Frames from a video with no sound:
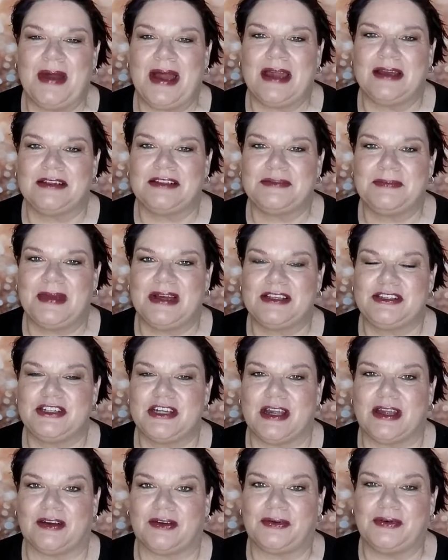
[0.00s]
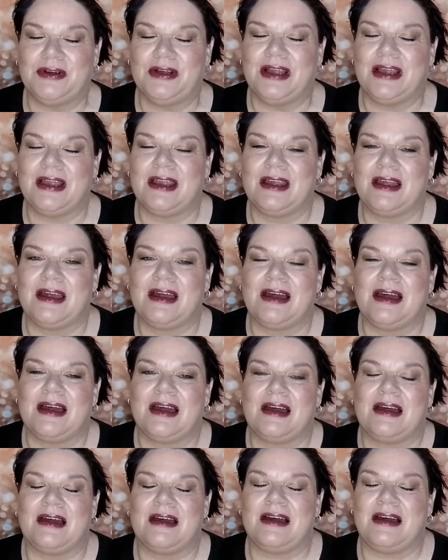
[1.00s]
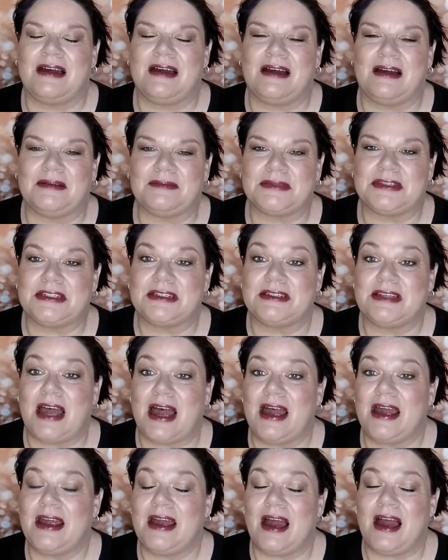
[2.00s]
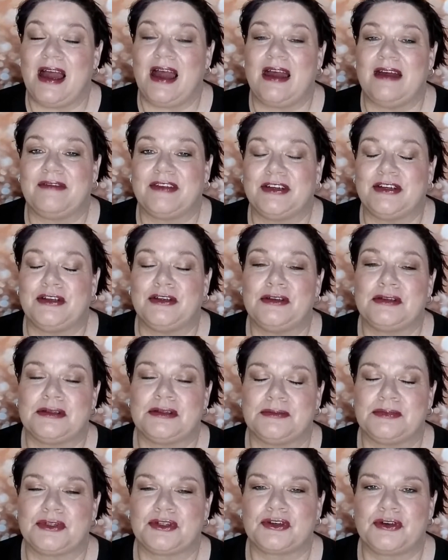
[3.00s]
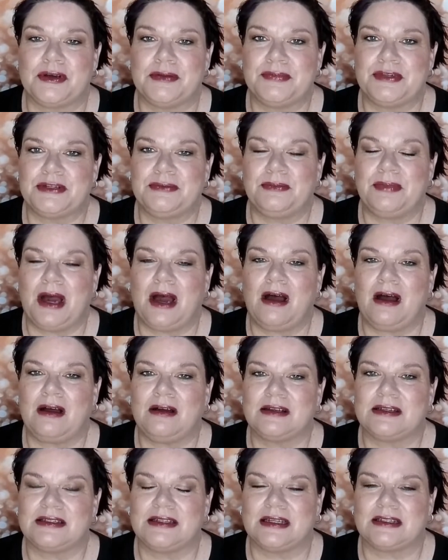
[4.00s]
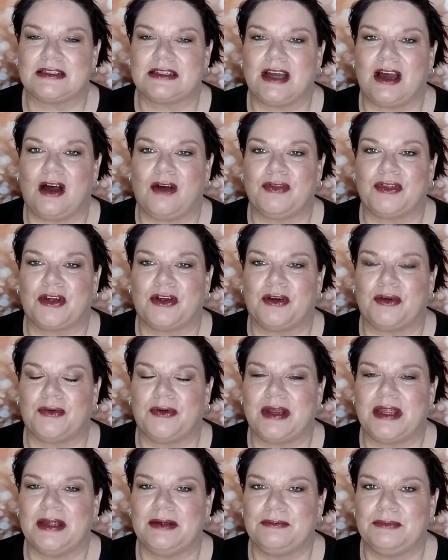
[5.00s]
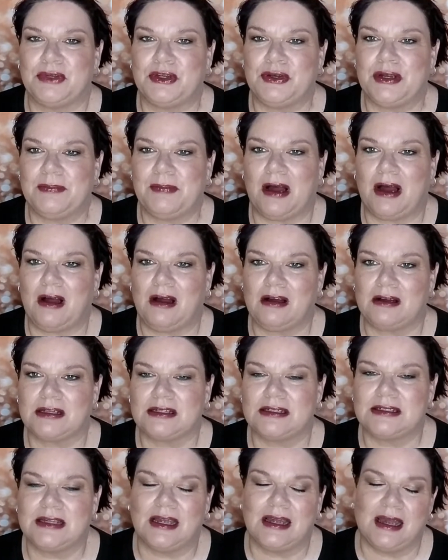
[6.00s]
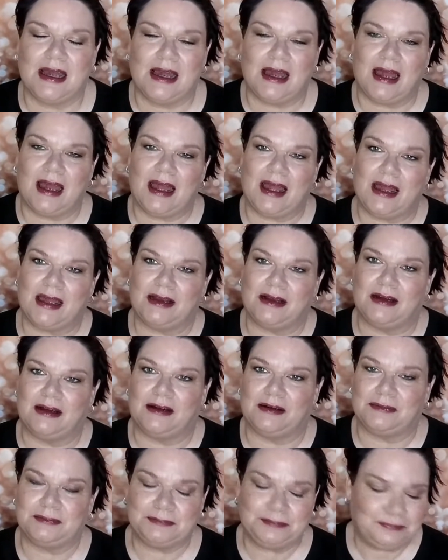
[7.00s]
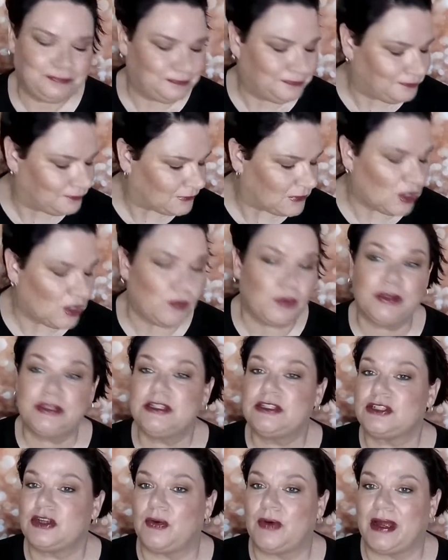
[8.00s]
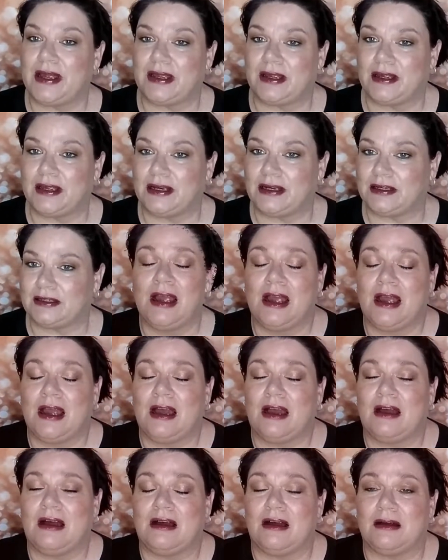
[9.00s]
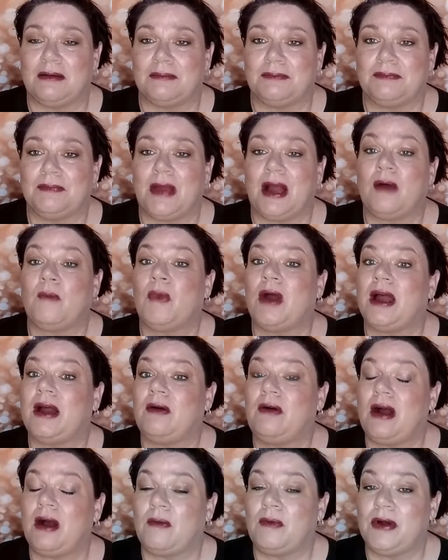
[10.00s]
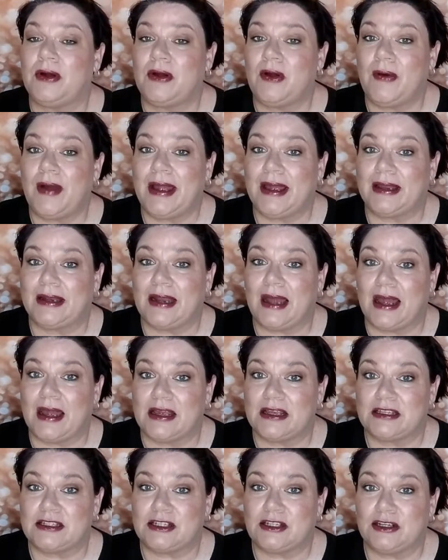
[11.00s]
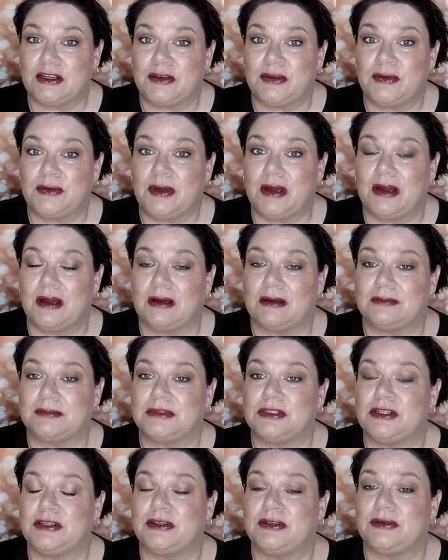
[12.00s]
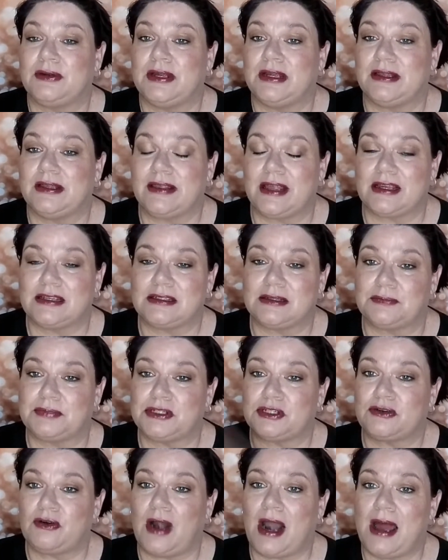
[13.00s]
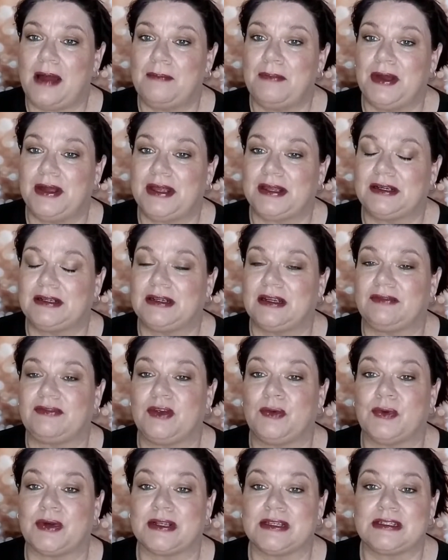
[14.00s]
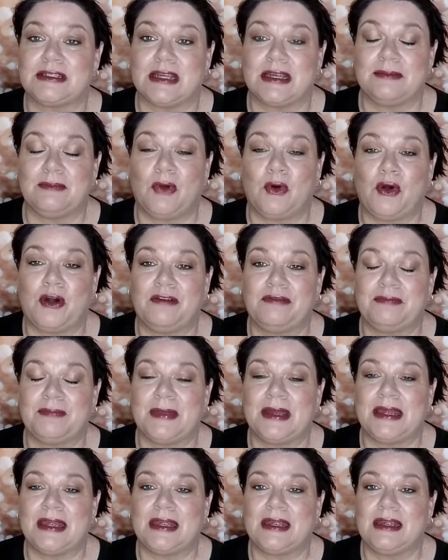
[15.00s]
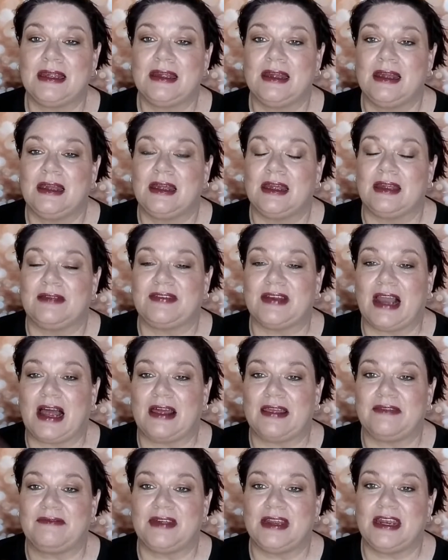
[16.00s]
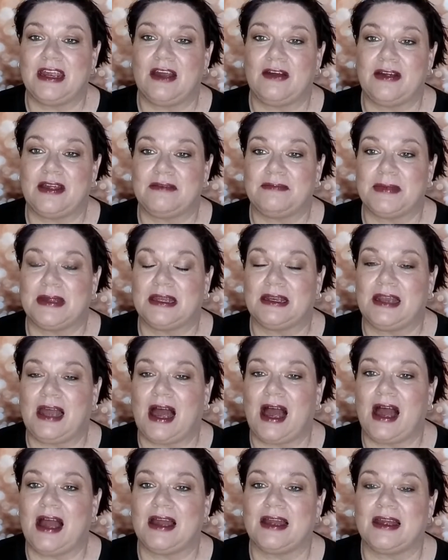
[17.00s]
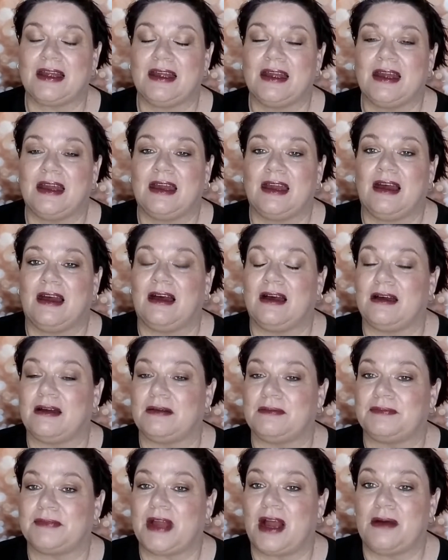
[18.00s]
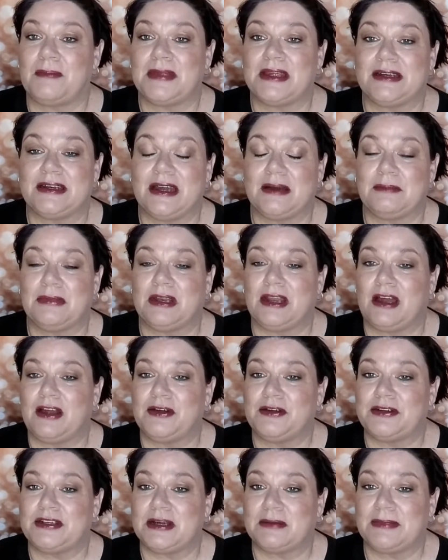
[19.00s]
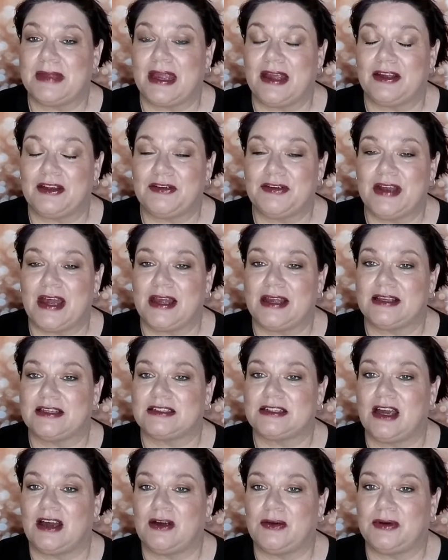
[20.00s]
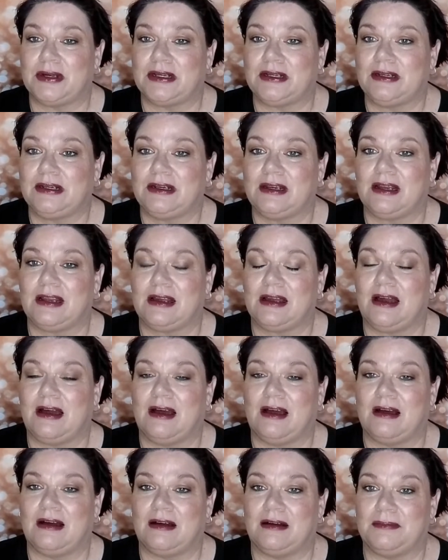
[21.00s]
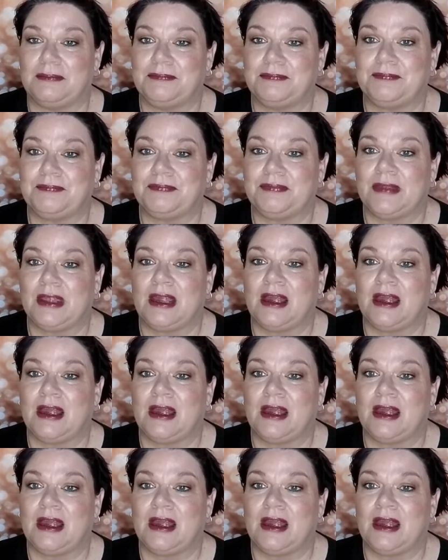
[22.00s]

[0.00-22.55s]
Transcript: back to my channel. Um, today I have a new subscription box. It's called the Korean Beauty Box and um, so we'll just go ahead and get into it. Um, well I will go ahead and ask you um, to hit that subscribe button if you want to see more of me. If you like the video give me a like. Um, comment down below. Tell me how your day is going. Um,